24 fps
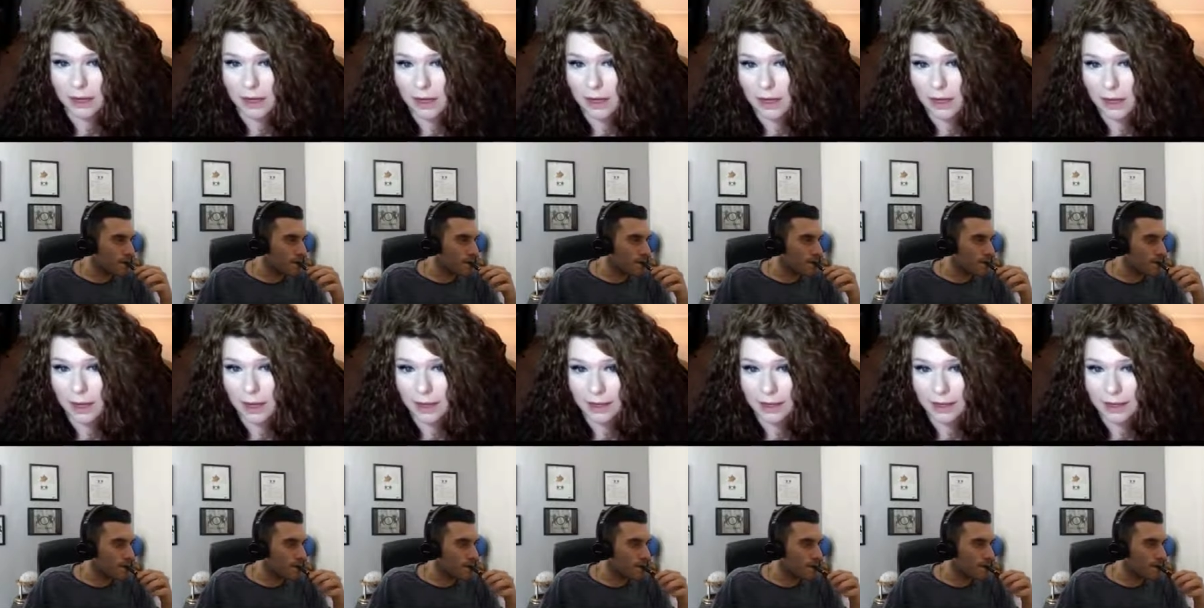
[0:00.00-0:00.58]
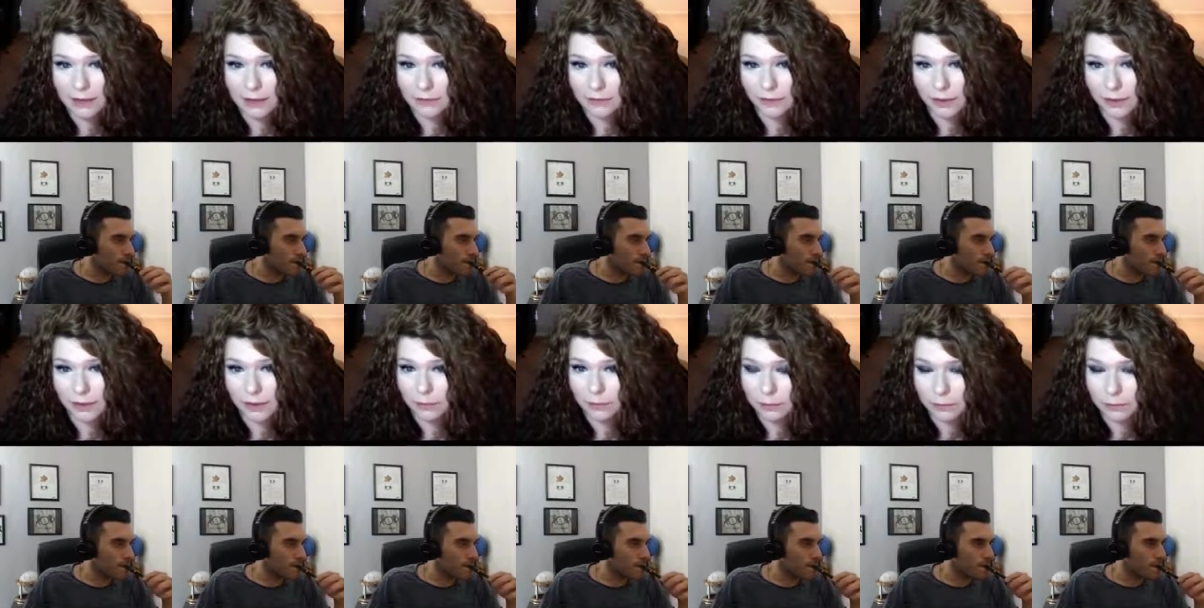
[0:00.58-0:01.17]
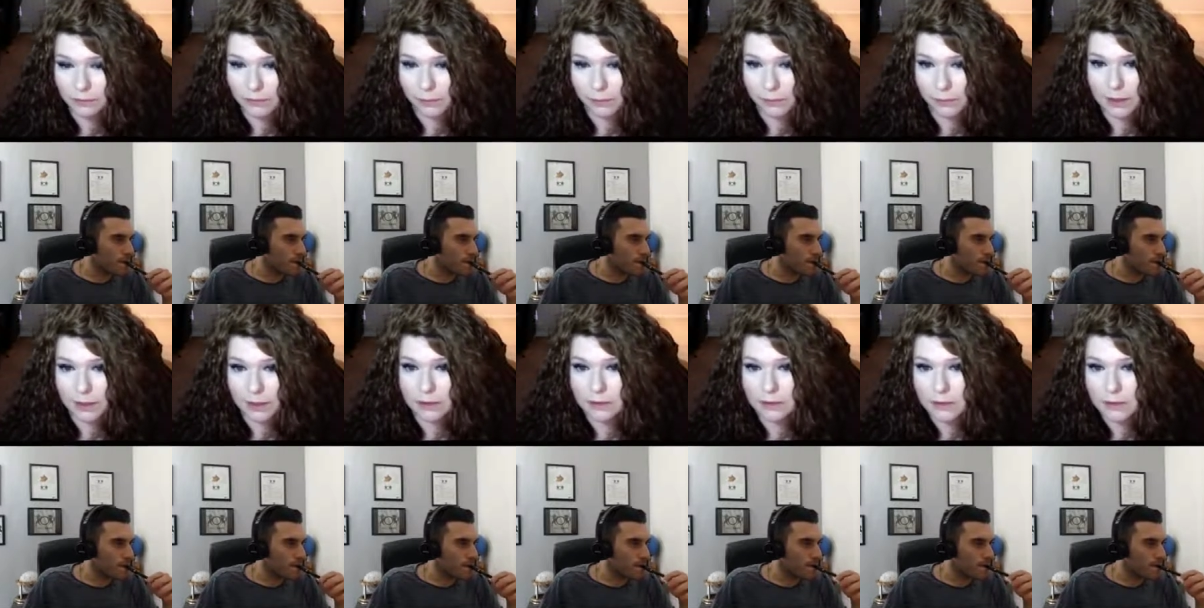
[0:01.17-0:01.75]
Speaker 1: uh, I S fighter from the
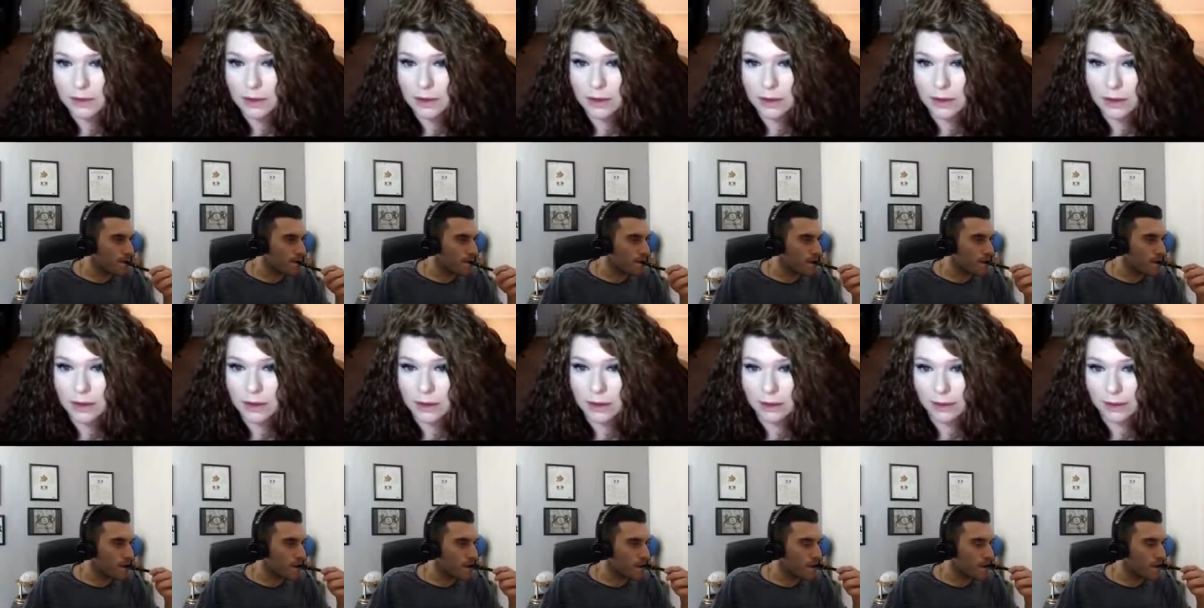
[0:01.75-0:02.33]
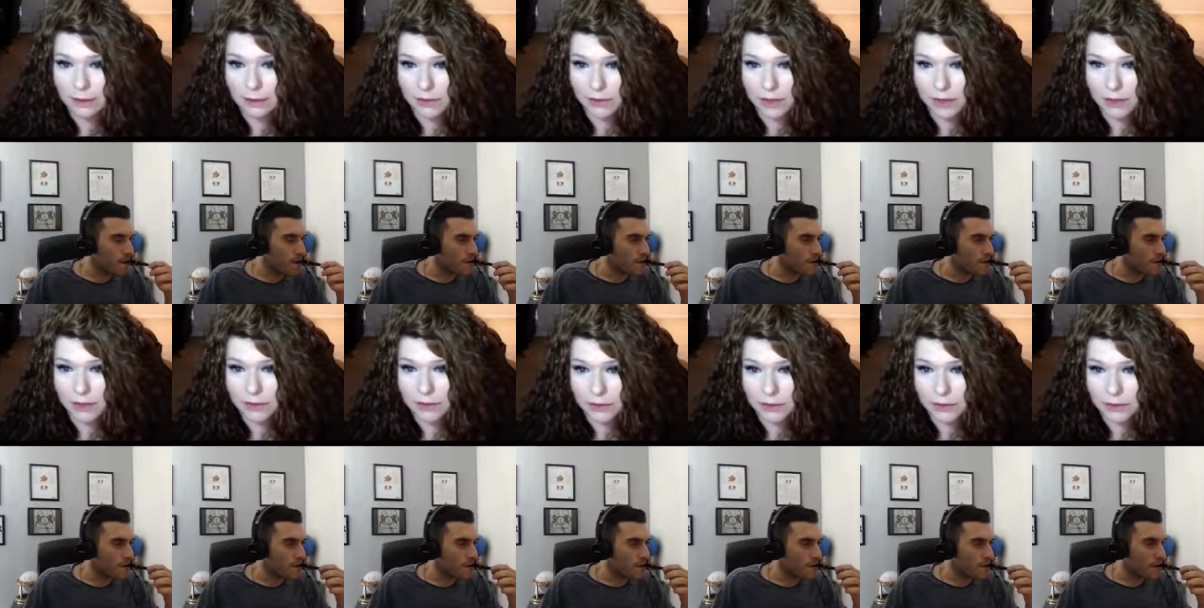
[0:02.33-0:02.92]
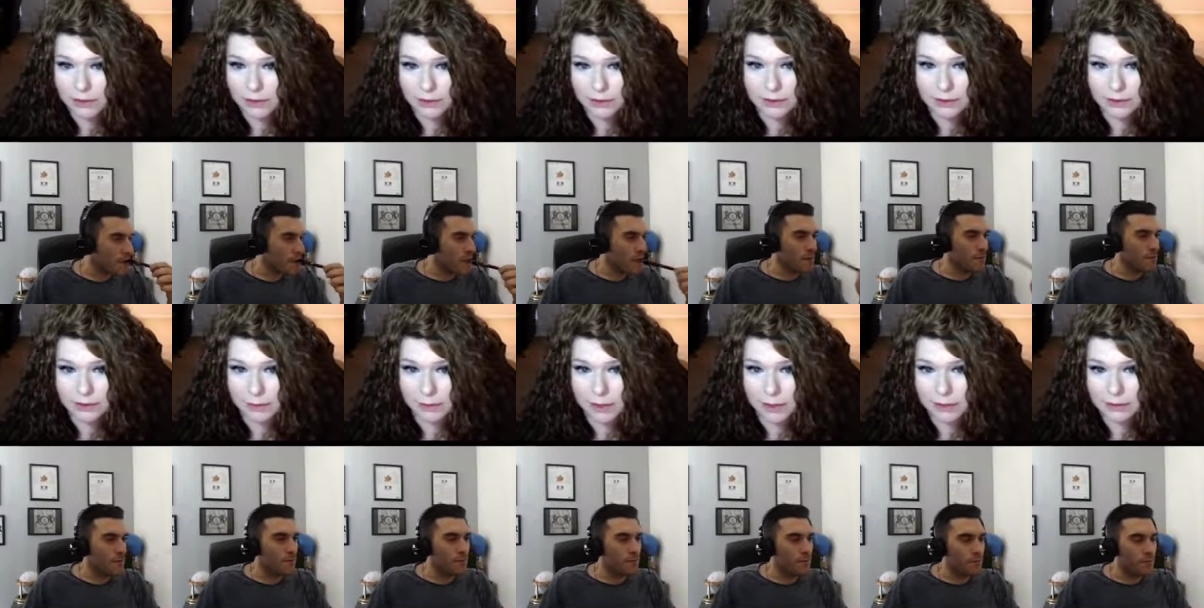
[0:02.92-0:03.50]
Philippines gave the answer to
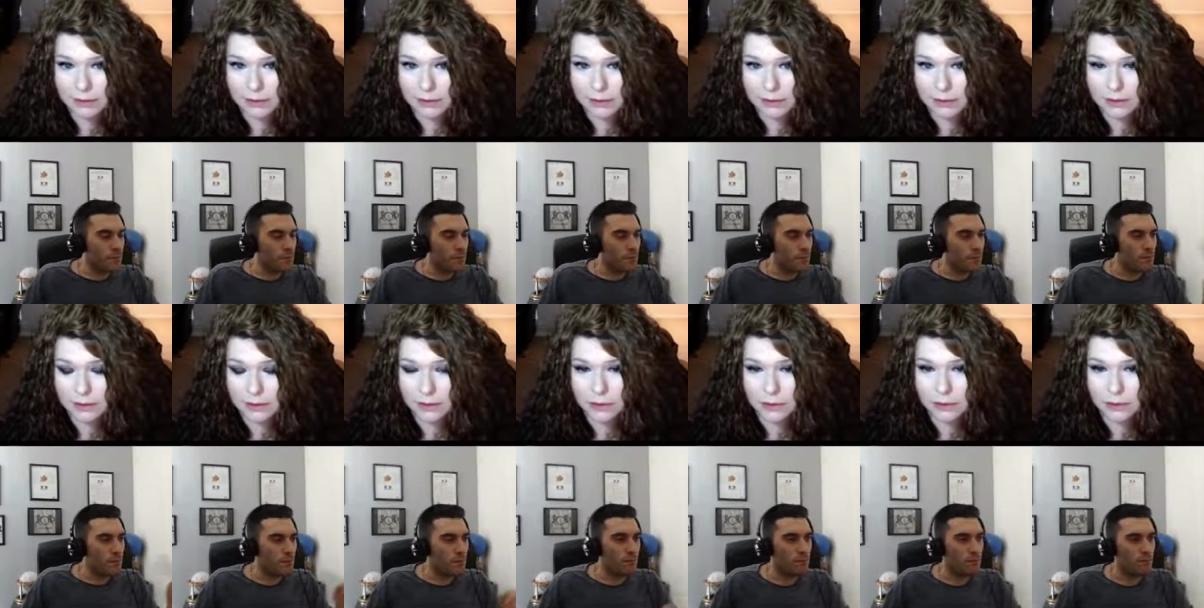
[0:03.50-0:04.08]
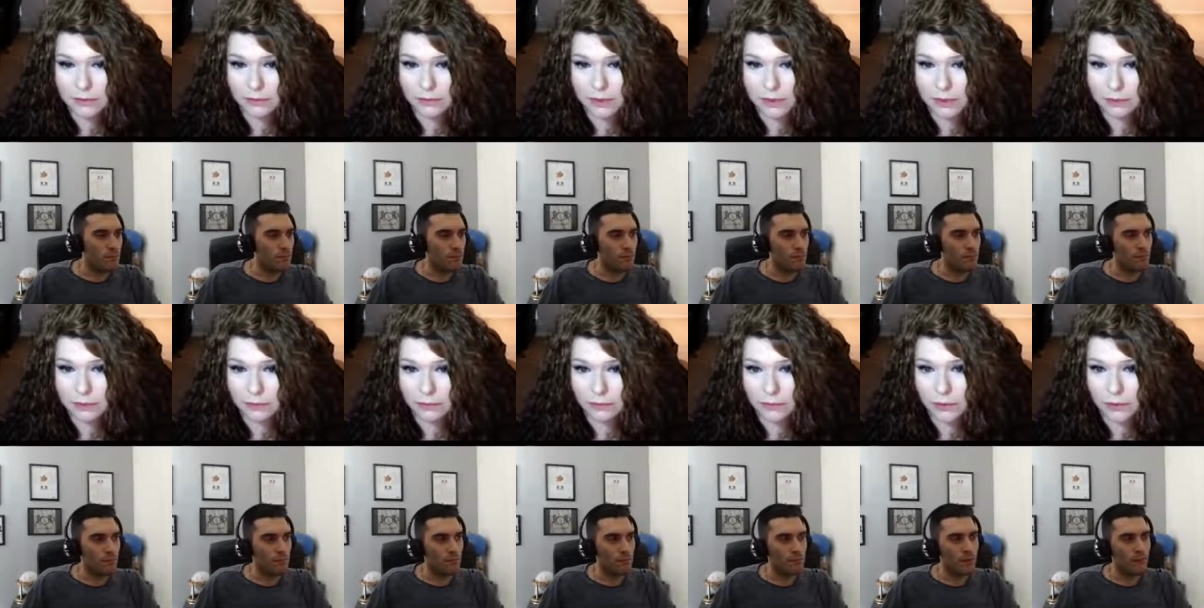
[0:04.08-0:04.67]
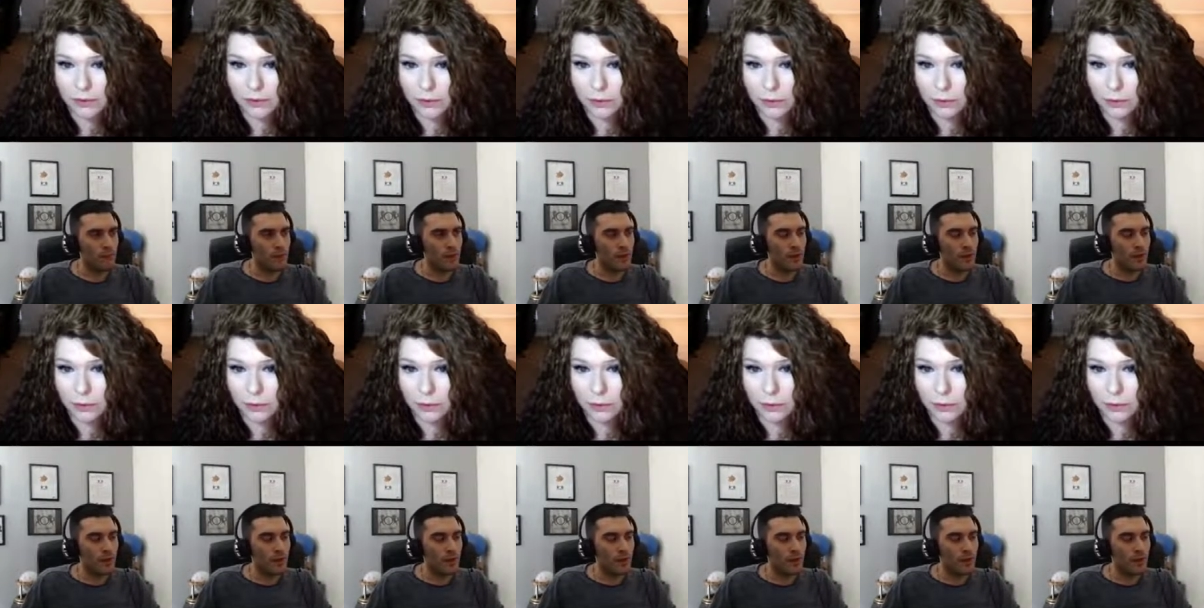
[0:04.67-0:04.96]
sixty minutes, an exclusive interview